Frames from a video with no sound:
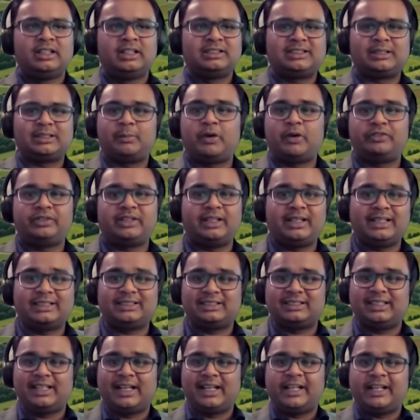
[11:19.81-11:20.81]
Some of the
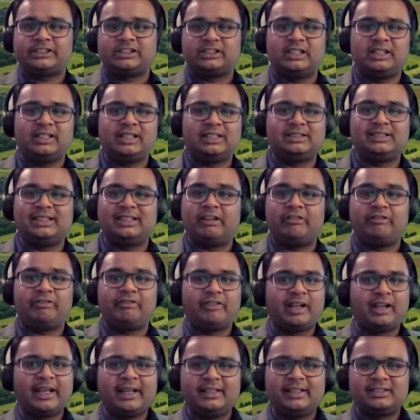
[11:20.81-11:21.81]
destination doesn't have
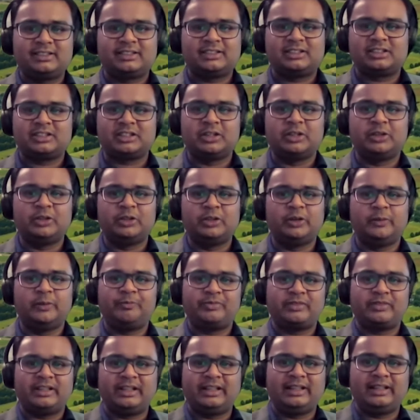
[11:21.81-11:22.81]
flights, so
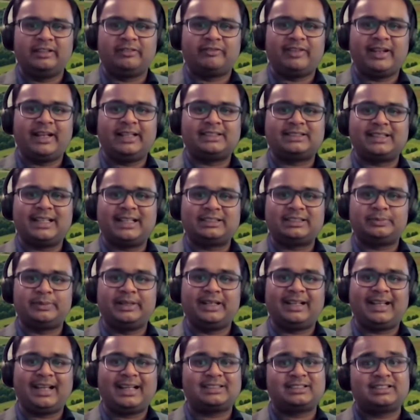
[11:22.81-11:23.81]
the flights has
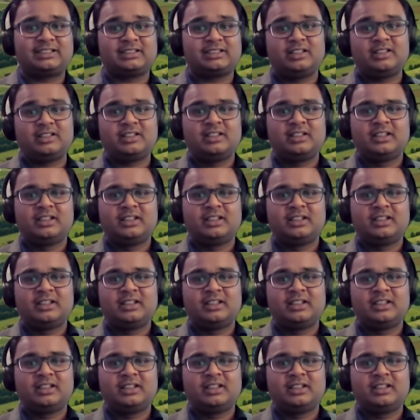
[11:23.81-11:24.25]
been cancelled.